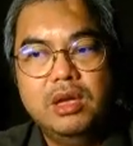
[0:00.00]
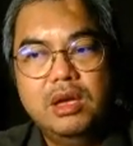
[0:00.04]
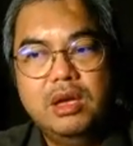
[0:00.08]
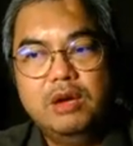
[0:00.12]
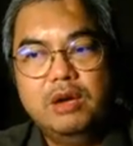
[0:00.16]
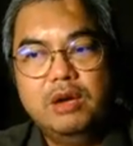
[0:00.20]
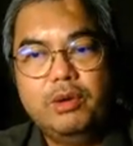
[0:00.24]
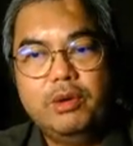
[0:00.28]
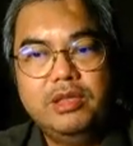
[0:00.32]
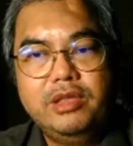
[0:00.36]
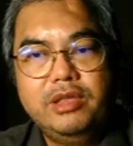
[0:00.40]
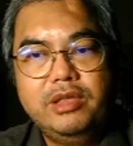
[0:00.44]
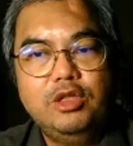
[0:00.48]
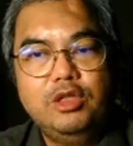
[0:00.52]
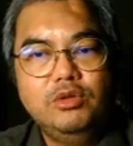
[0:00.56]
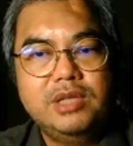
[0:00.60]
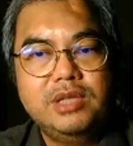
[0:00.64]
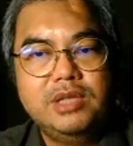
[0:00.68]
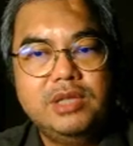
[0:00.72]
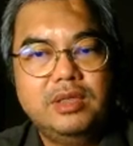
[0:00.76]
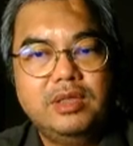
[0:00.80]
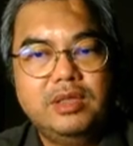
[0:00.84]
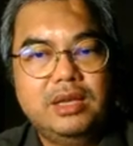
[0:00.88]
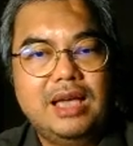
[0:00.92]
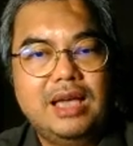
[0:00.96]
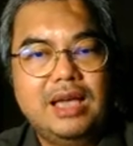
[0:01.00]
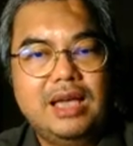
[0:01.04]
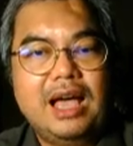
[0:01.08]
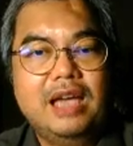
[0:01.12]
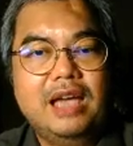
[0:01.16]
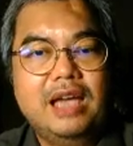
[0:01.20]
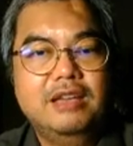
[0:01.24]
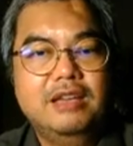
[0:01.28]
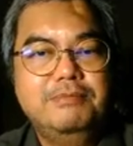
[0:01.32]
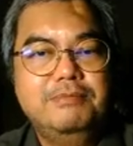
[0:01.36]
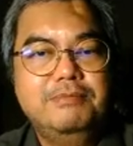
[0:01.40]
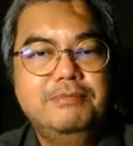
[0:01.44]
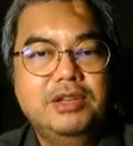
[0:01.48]
What they do is they take a
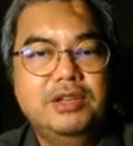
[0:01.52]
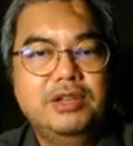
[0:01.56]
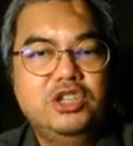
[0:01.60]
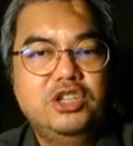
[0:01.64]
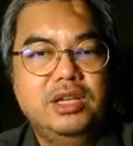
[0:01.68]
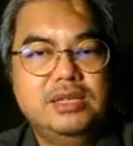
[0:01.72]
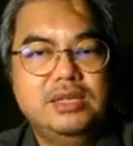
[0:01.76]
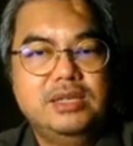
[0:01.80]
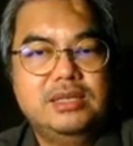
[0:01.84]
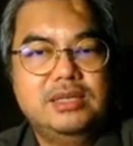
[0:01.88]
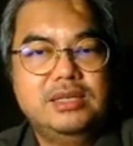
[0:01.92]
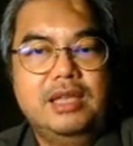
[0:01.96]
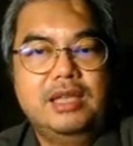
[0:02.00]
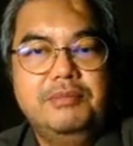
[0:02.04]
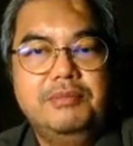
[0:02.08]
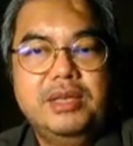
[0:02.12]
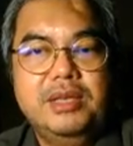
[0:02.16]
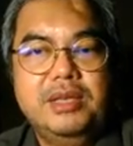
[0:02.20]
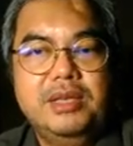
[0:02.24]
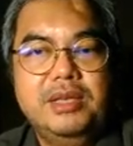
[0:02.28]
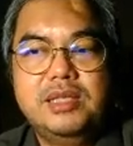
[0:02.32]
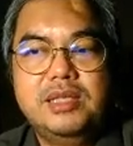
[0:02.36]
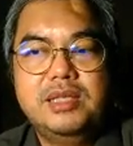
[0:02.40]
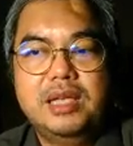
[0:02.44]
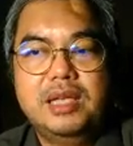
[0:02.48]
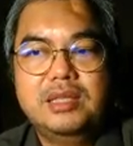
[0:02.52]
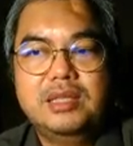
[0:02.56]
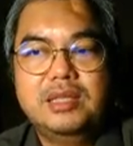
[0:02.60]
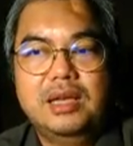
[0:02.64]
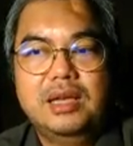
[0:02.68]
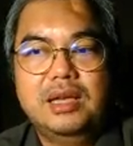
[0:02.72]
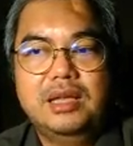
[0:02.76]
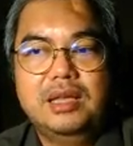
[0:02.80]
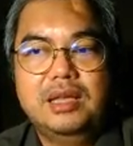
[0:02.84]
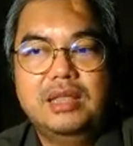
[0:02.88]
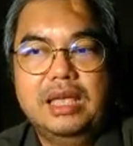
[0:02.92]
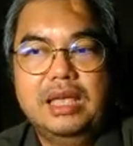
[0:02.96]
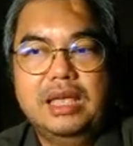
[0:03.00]
hire purchase. That means that
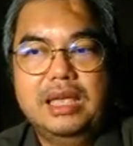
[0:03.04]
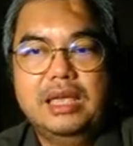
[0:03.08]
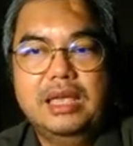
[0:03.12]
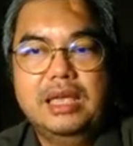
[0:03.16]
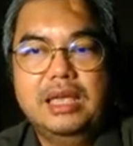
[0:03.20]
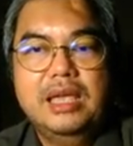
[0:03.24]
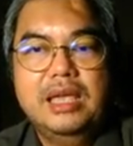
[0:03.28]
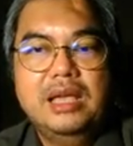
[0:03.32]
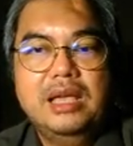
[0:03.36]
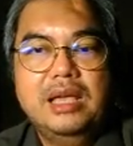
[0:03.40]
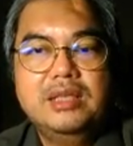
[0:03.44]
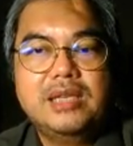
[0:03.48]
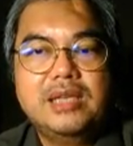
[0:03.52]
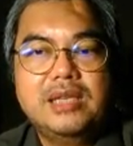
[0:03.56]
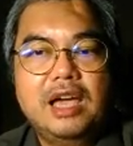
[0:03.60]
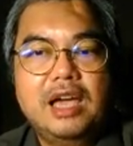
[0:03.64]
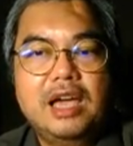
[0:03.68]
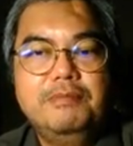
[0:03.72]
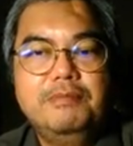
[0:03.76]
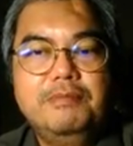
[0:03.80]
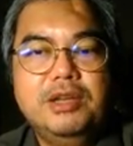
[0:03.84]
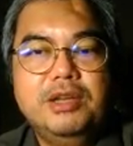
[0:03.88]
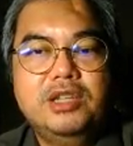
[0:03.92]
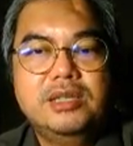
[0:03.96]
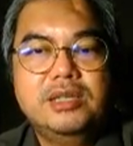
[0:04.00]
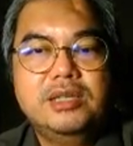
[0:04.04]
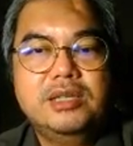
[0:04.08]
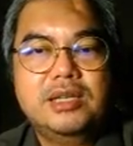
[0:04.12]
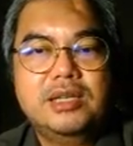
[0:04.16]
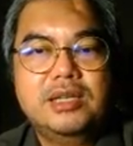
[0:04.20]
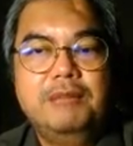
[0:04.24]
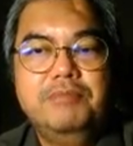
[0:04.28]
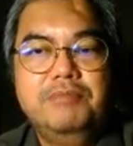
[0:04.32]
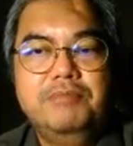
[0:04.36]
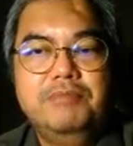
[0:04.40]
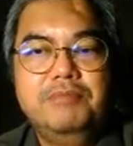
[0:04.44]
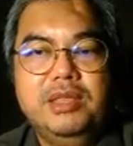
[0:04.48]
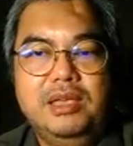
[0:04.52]
this hire purchase
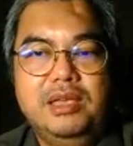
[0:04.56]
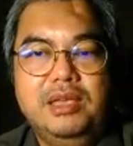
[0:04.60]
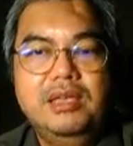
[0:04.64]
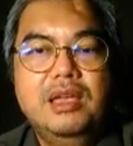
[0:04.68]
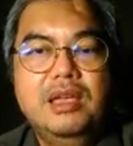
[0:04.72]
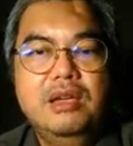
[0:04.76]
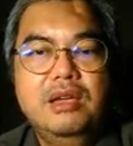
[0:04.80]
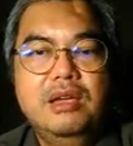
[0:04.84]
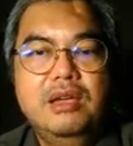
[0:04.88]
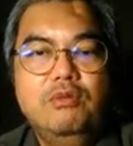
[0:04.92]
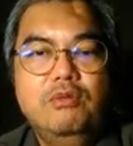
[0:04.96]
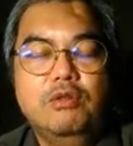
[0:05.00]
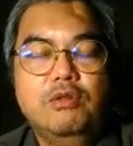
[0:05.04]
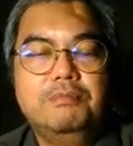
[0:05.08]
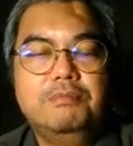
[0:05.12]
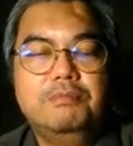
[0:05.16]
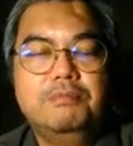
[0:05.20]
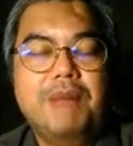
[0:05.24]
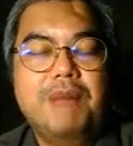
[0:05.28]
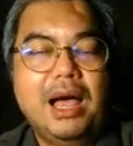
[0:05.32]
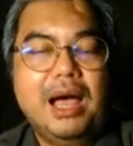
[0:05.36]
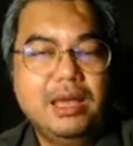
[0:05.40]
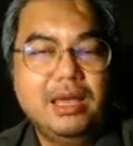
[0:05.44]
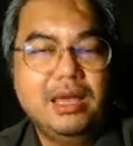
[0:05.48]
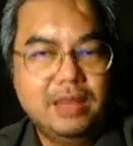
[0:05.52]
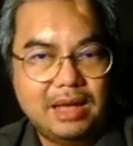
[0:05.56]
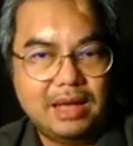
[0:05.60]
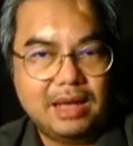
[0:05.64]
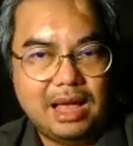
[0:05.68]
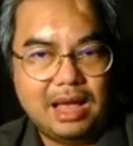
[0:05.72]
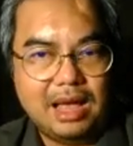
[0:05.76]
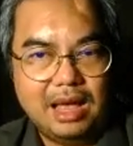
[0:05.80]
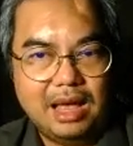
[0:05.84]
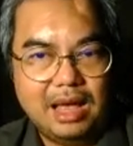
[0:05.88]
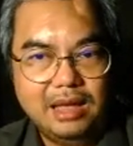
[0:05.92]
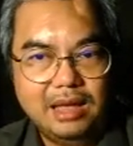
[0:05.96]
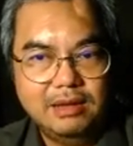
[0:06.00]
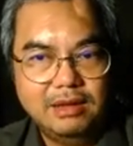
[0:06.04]
company will buy the
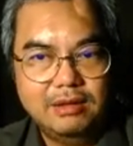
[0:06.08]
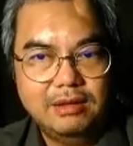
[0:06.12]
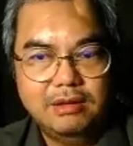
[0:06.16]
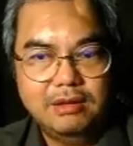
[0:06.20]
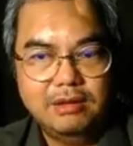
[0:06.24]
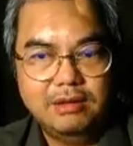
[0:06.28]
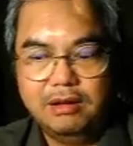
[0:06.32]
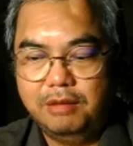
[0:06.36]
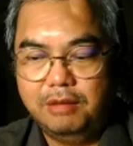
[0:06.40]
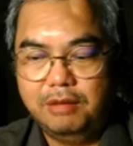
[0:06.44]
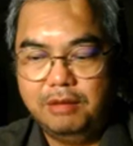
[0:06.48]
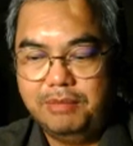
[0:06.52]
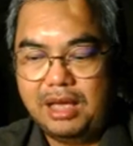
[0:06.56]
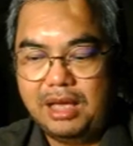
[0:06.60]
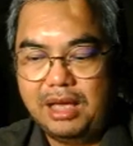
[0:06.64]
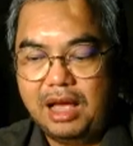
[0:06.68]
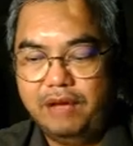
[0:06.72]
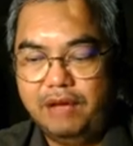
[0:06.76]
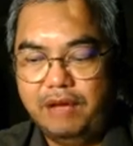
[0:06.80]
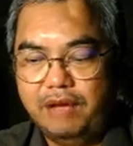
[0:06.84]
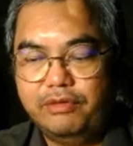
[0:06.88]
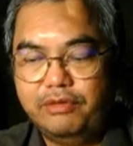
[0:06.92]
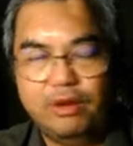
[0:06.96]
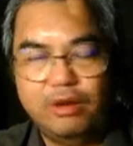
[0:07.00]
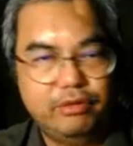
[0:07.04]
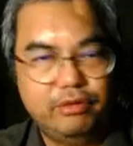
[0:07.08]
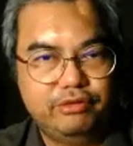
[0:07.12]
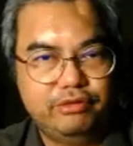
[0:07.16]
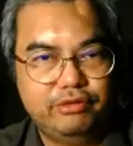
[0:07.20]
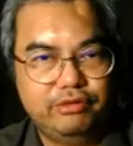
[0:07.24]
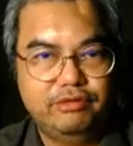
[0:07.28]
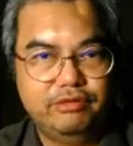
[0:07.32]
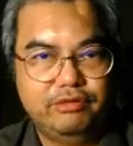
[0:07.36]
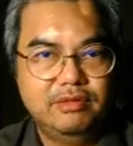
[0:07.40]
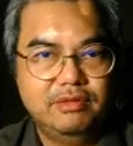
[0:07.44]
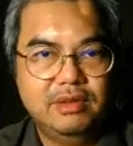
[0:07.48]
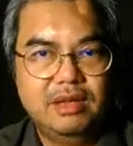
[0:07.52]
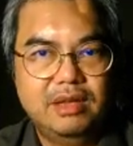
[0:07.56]
car on behalf of
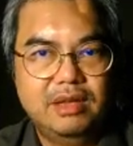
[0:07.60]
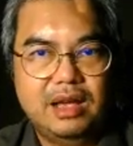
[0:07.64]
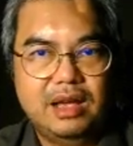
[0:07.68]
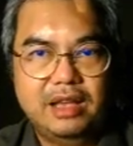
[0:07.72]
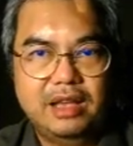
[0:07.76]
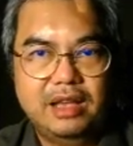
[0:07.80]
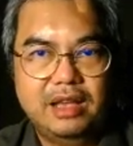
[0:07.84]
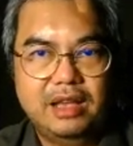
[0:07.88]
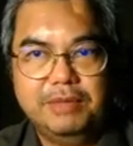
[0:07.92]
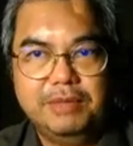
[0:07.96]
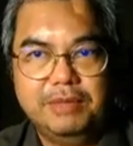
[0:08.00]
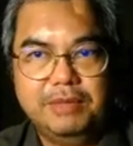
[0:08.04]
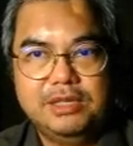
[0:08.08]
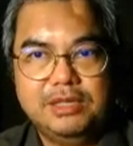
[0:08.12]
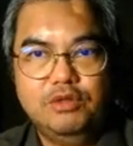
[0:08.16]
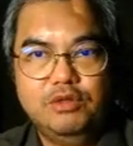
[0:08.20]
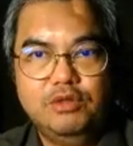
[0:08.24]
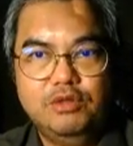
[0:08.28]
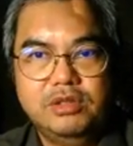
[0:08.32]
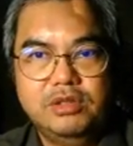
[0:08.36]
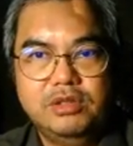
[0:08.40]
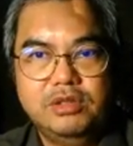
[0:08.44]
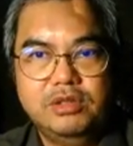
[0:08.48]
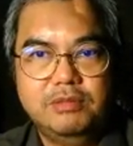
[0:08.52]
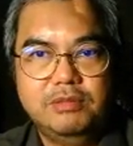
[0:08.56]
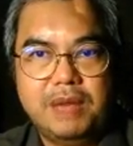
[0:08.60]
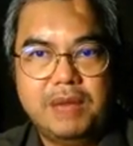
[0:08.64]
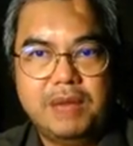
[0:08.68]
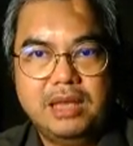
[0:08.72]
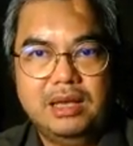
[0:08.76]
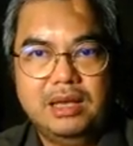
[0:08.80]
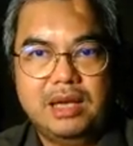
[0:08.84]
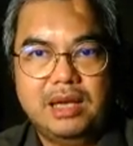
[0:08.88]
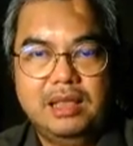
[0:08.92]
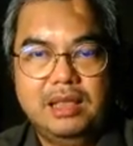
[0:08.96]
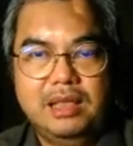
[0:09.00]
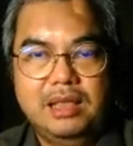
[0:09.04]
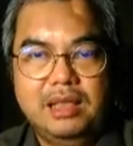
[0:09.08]
the person who wants to buy the
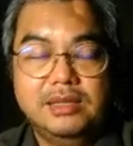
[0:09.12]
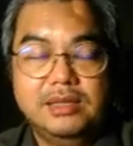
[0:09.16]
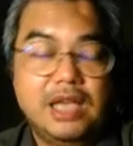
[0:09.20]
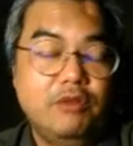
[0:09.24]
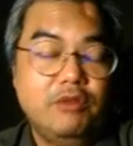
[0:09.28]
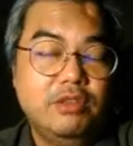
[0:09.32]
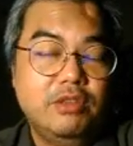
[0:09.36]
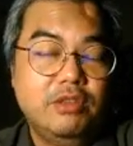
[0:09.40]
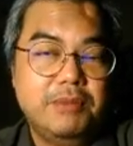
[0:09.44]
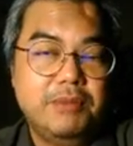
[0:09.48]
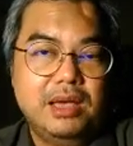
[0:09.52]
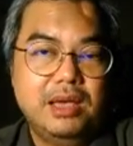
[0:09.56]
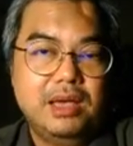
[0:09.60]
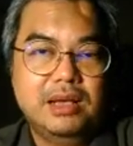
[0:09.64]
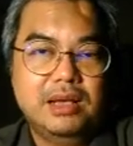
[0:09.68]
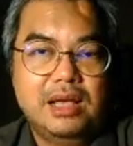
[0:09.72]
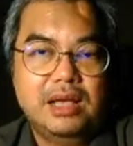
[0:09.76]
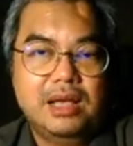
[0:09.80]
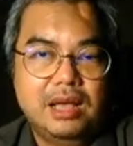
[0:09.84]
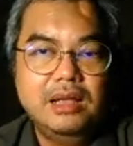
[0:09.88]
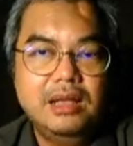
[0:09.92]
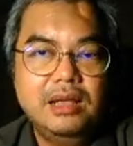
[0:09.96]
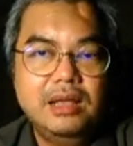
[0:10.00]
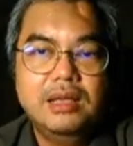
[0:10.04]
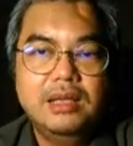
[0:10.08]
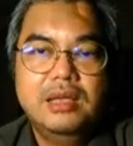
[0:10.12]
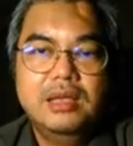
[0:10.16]
car. Let's say I want to buy a car.